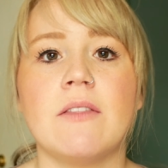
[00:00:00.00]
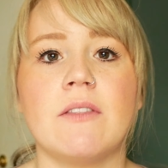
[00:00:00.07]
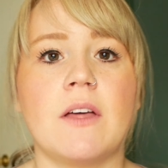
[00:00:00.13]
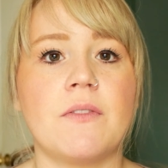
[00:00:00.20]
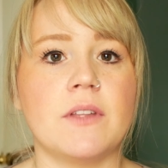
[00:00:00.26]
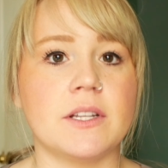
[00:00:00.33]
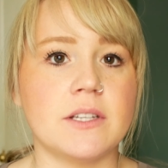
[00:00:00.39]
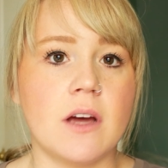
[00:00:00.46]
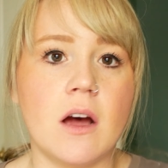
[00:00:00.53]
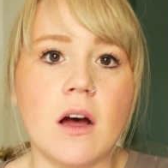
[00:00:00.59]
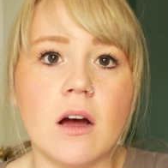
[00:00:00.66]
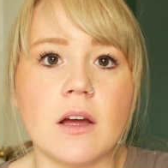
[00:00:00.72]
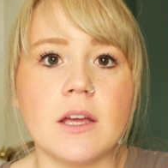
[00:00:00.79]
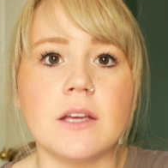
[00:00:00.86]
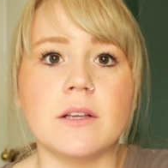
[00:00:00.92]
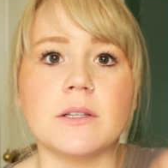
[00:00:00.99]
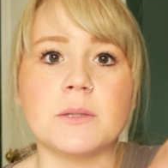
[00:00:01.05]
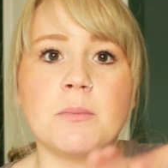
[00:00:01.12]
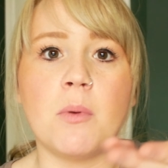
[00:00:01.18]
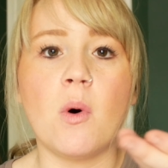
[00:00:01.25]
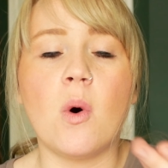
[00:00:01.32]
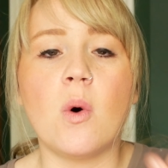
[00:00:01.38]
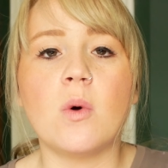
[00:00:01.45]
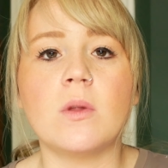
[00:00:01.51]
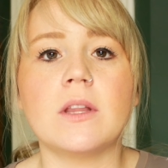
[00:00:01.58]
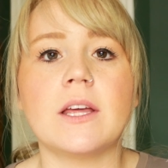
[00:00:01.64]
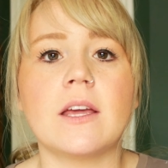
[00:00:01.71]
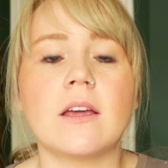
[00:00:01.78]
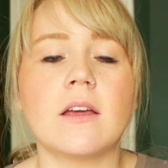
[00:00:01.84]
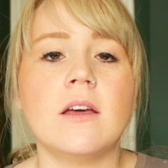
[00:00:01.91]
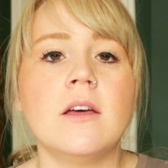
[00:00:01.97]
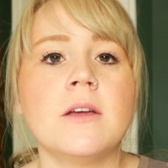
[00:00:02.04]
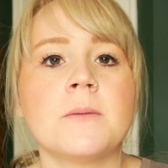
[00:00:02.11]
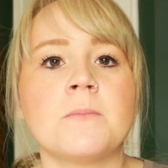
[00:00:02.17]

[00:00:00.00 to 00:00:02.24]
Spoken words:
that the tongue is pulling